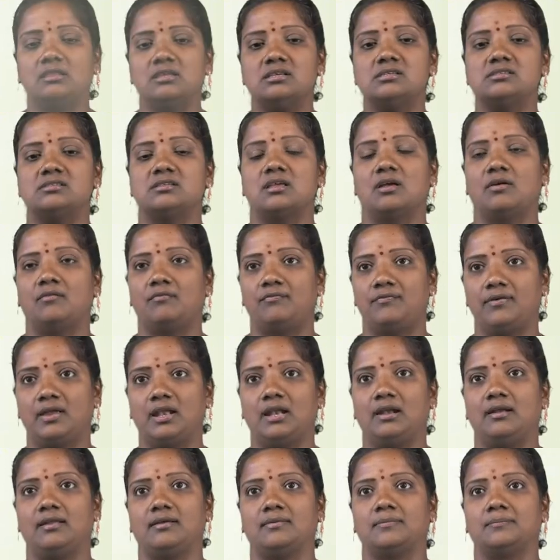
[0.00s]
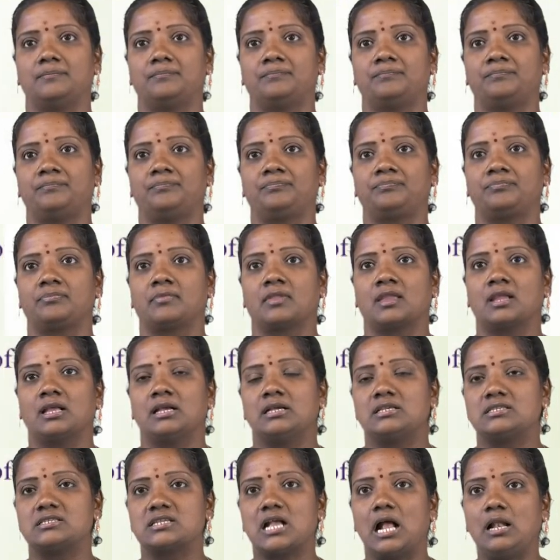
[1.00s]
this field.
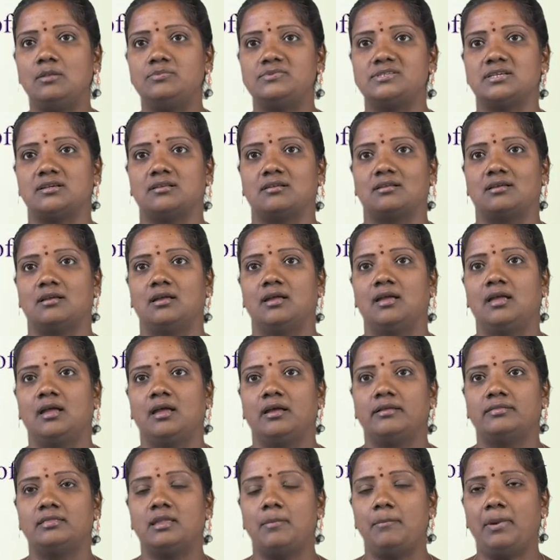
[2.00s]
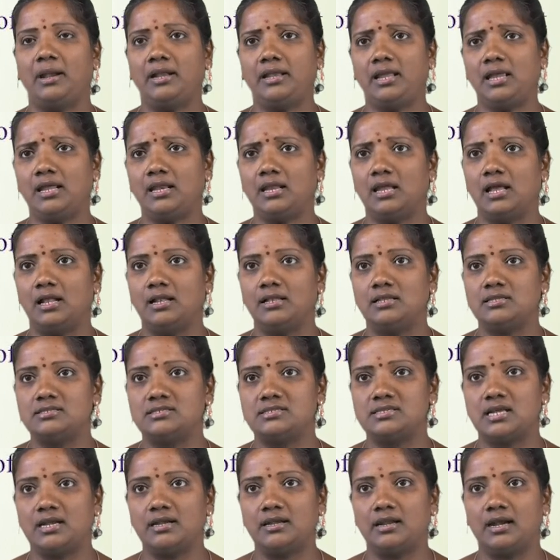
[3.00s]
Sculpture. The material
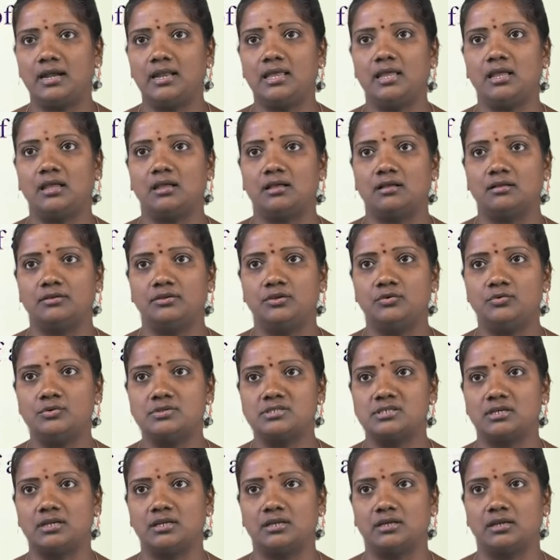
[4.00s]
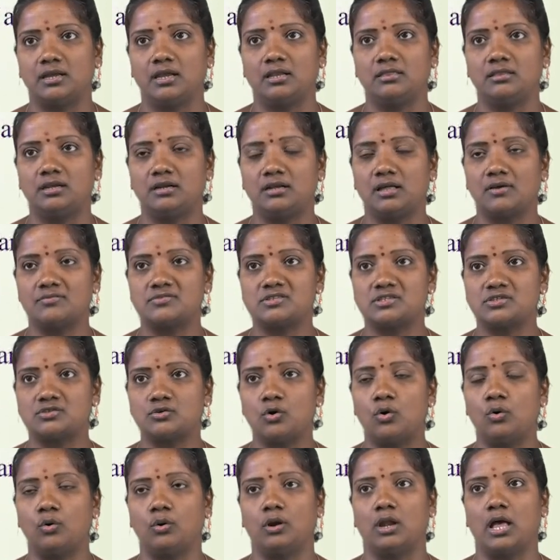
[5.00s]
generally used in the tough
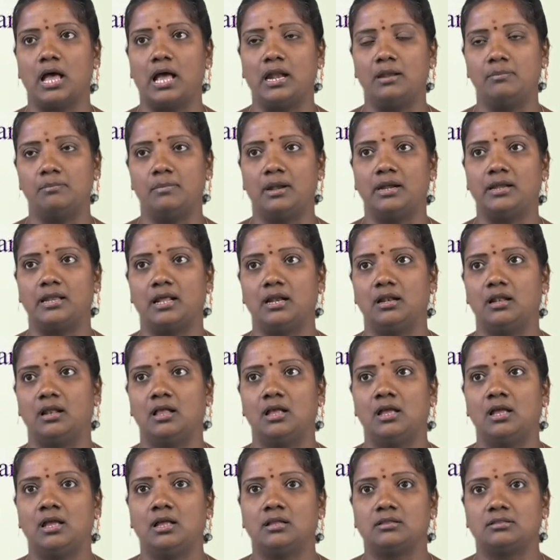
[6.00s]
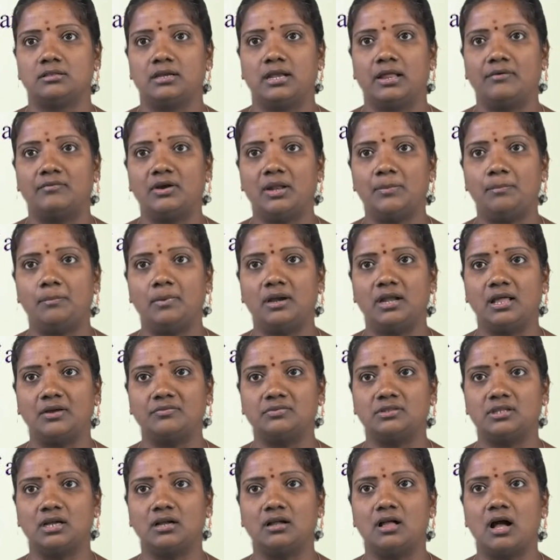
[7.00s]
stone and metal. The development
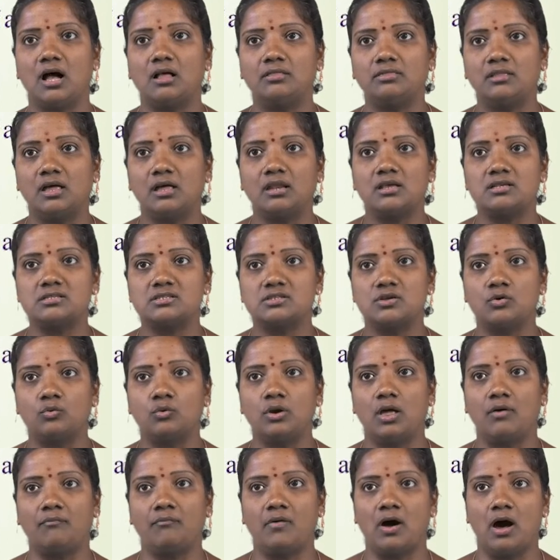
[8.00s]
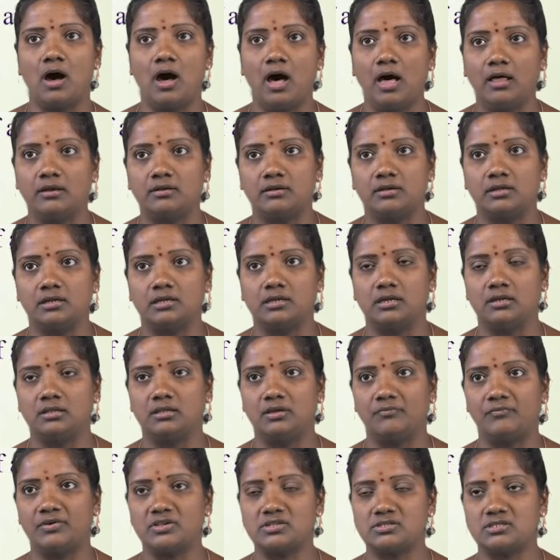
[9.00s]
of the Gandhara school of art in
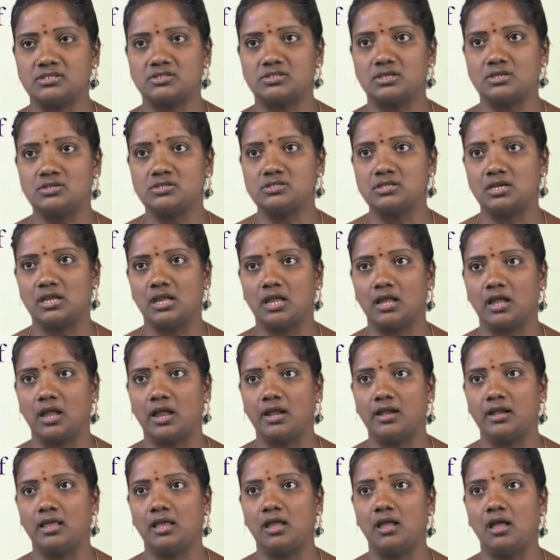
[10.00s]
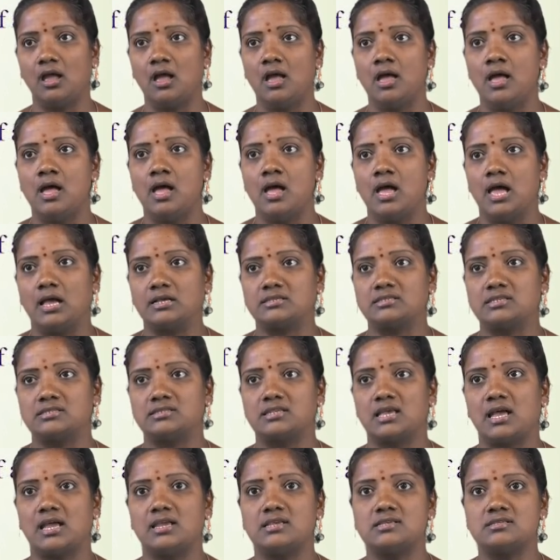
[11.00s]
the 1st century AD
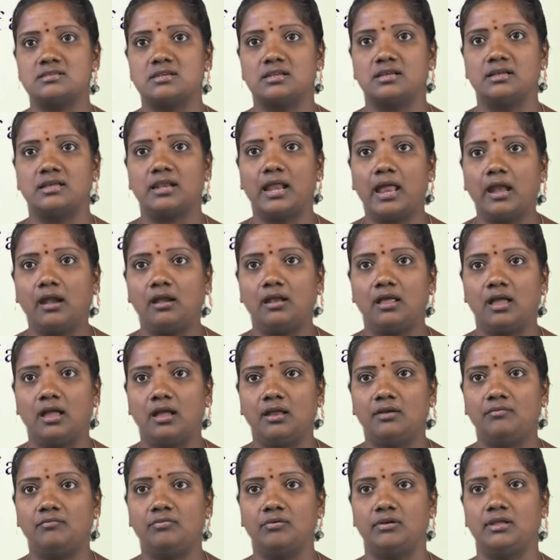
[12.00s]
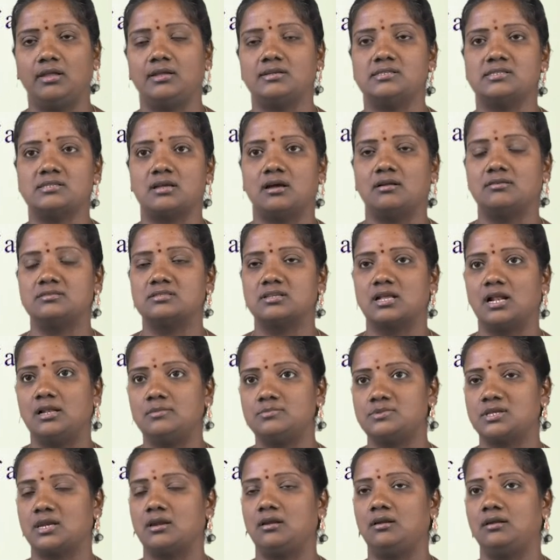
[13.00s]
exercised great influence on
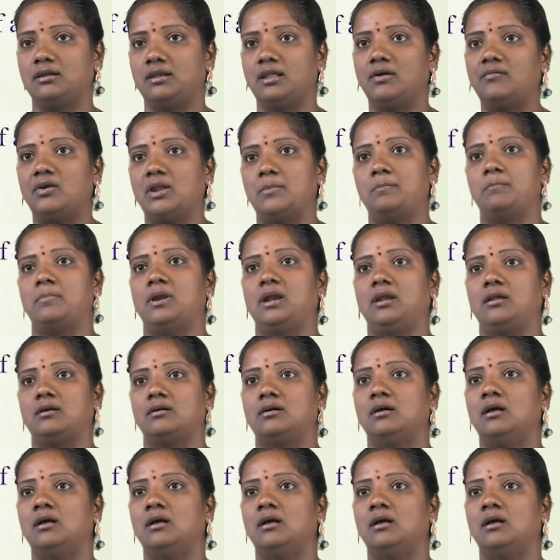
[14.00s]
sculptural development.